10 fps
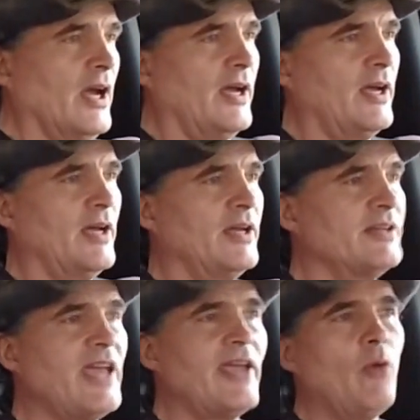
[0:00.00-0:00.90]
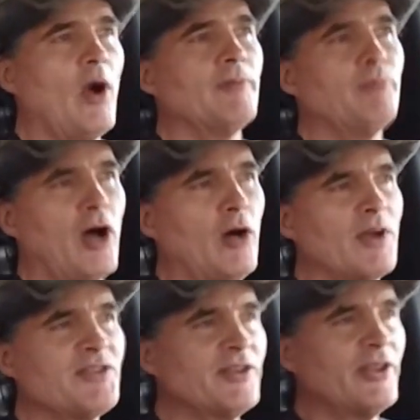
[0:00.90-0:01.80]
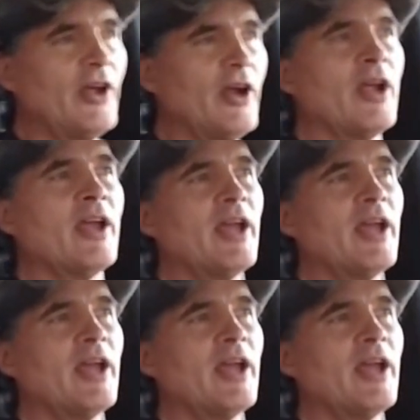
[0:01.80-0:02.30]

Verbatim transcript: uh, day one, Paul wasn't there